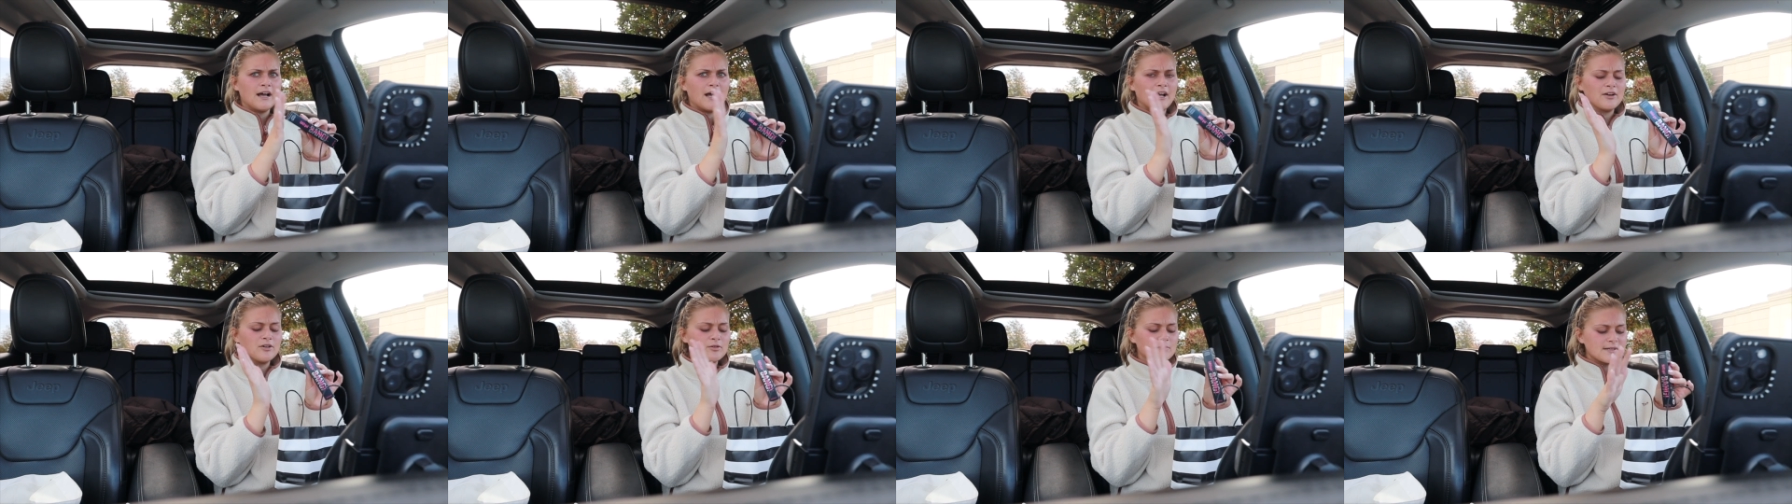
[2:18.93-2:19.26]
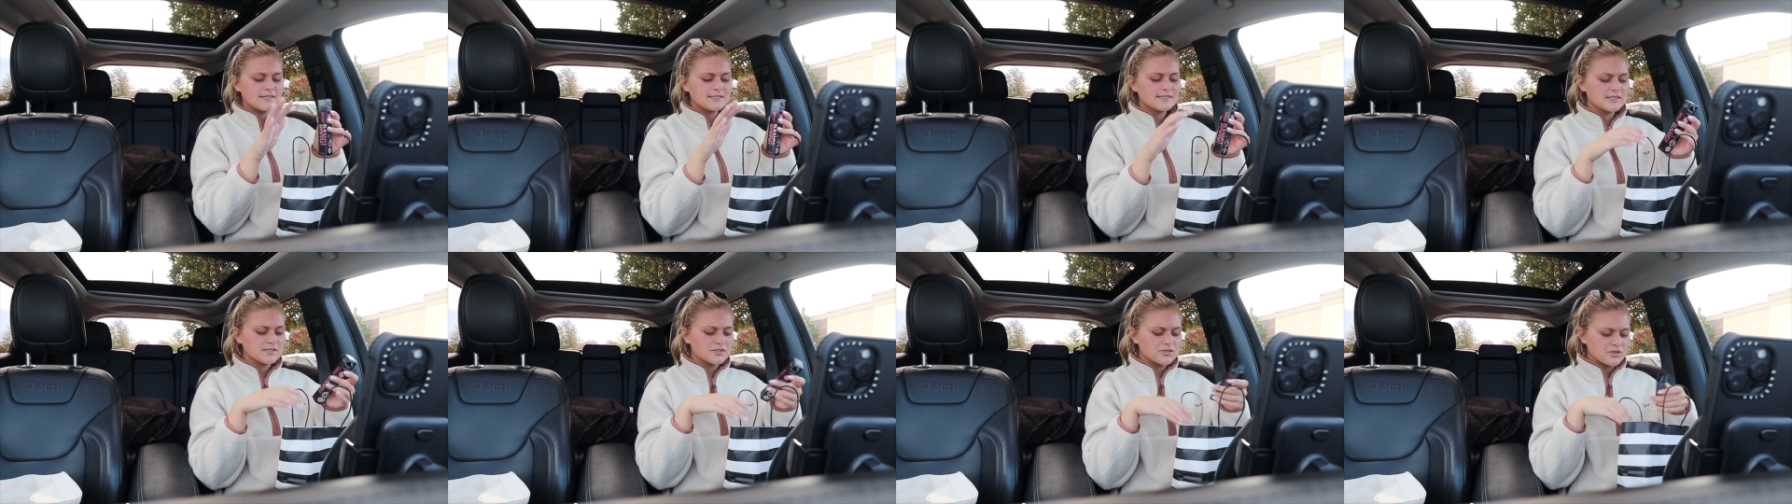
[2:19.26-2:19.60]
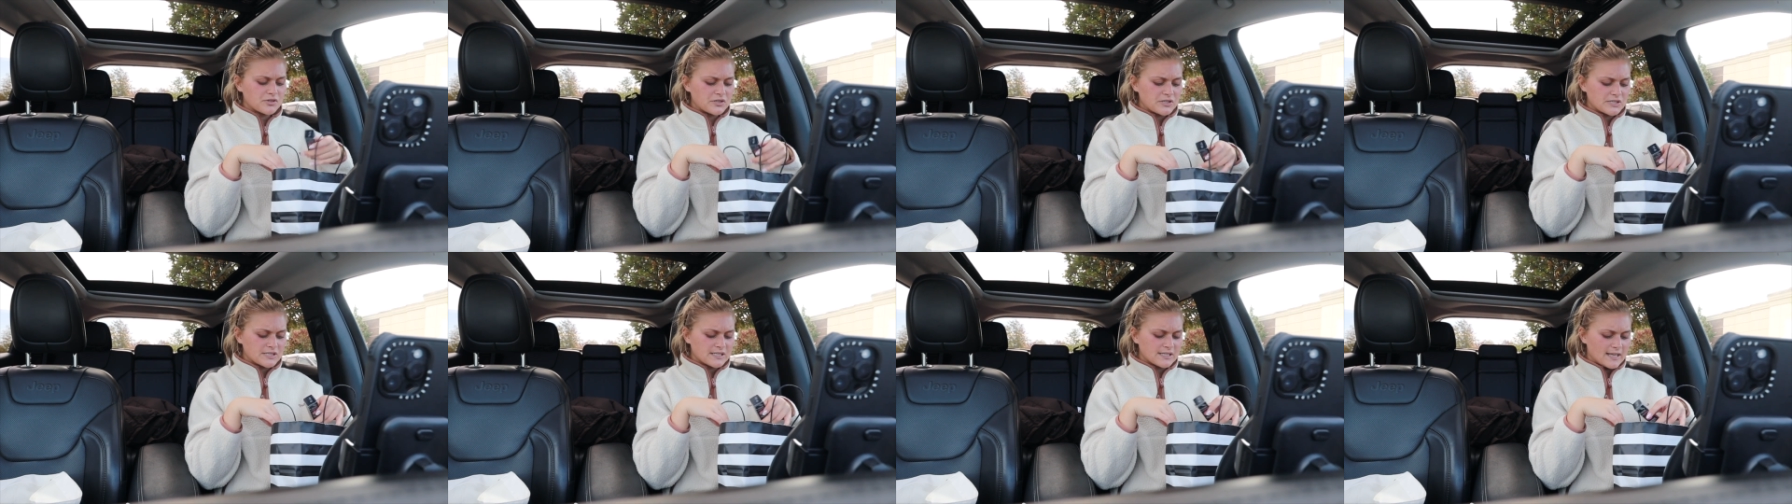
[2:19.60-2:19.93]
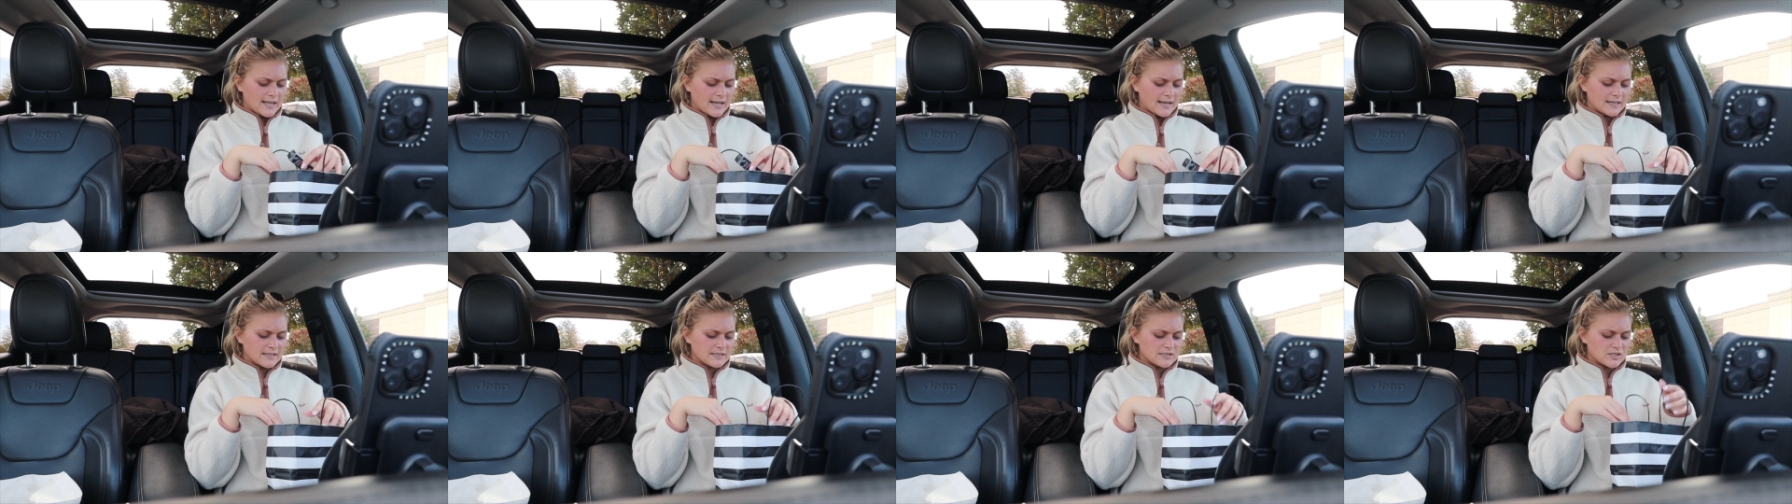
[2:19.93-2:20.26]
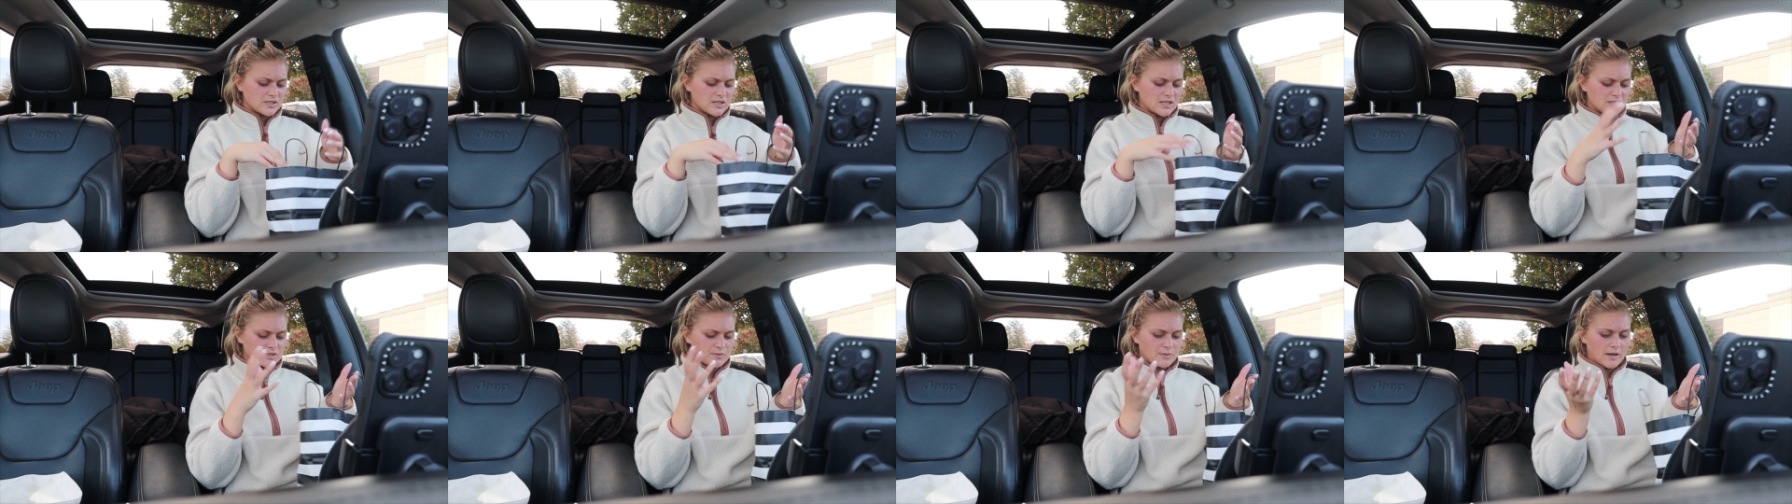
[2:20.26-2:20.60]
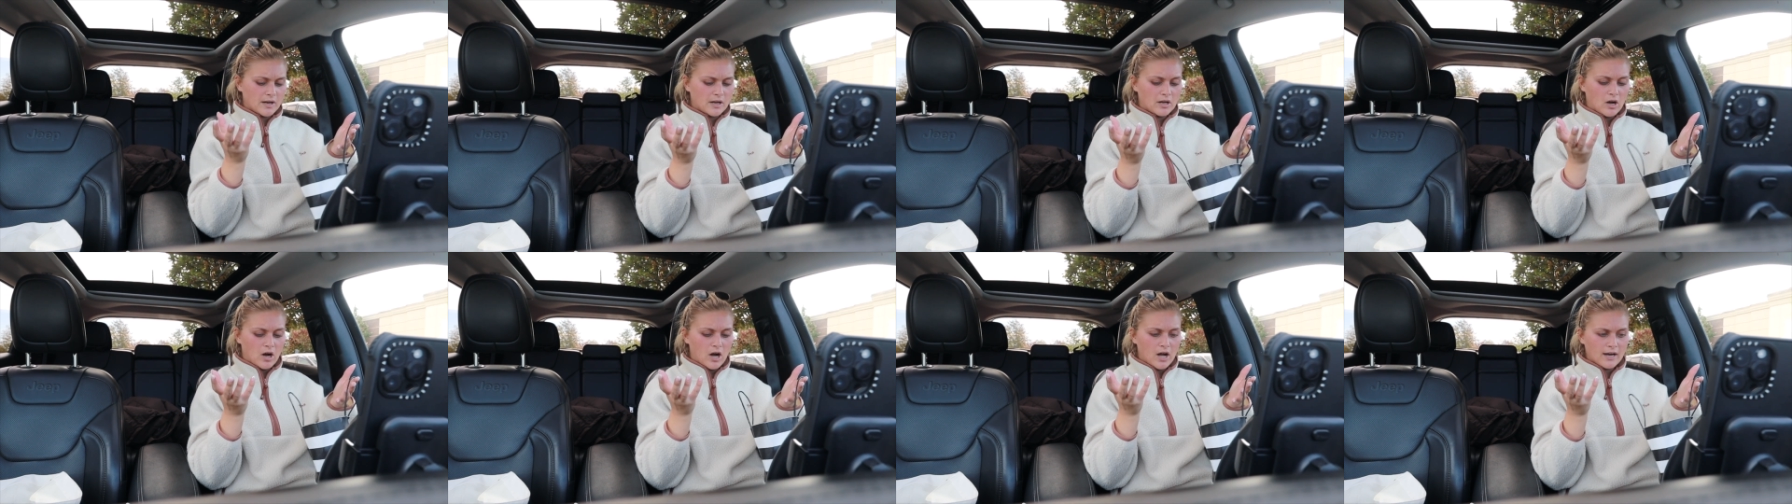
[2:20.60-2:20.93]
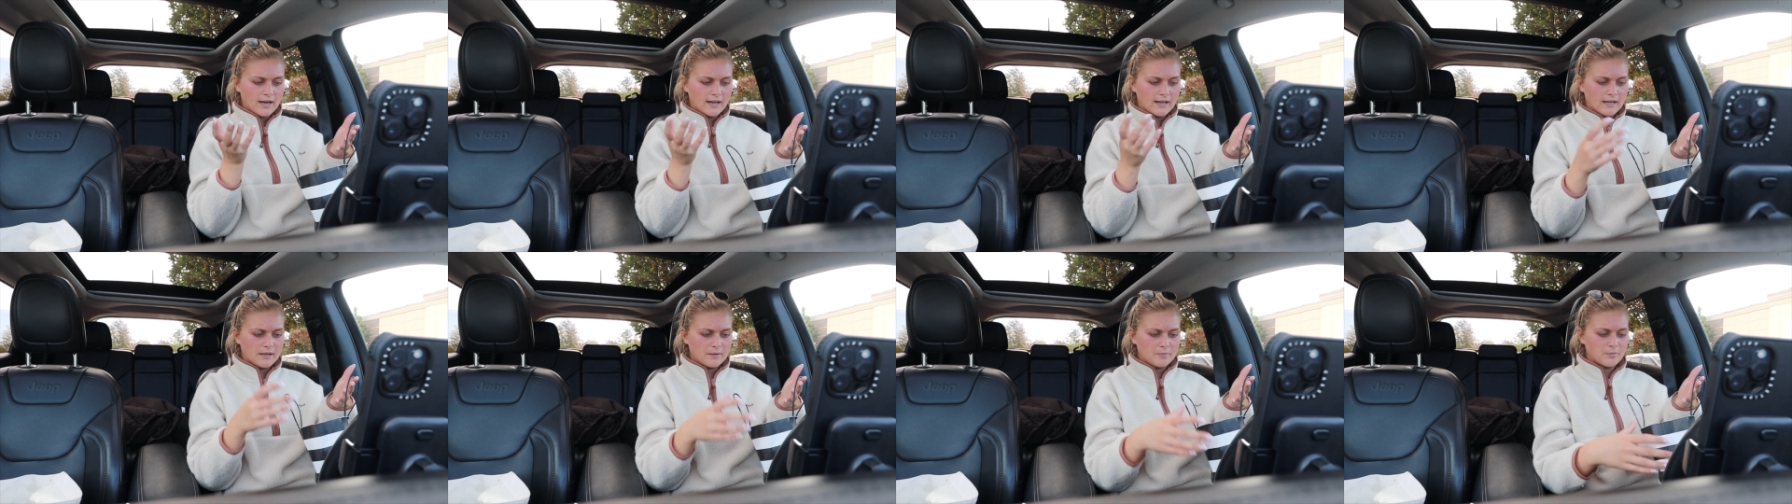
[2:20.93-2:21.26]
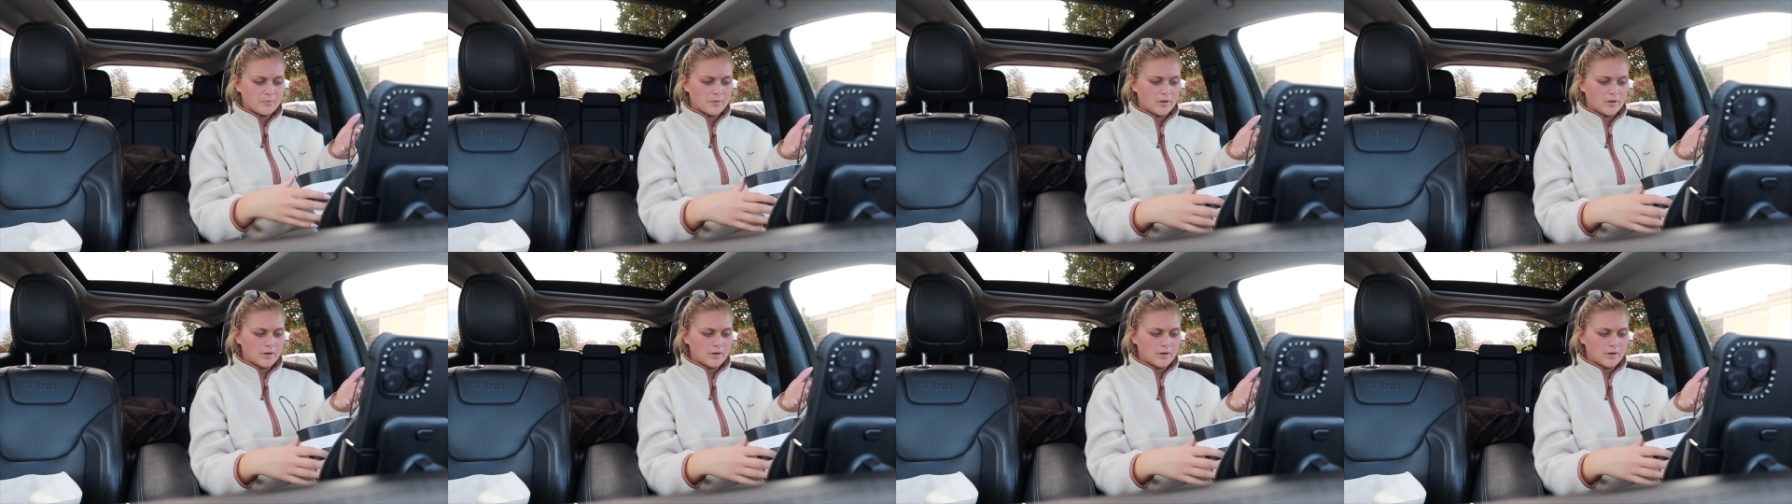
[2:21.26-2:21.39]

I know my sister used to like it, so that's why I got it,